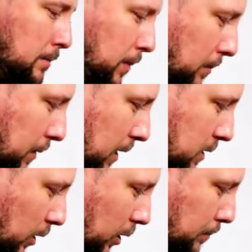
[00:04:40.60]
But
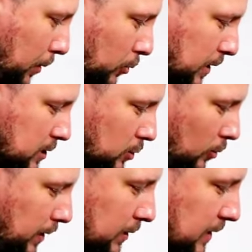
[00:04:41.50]
because a lot of the bulk is
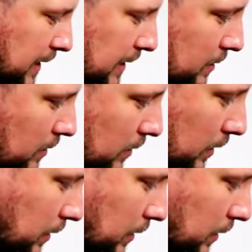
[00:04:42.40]
normally underneath,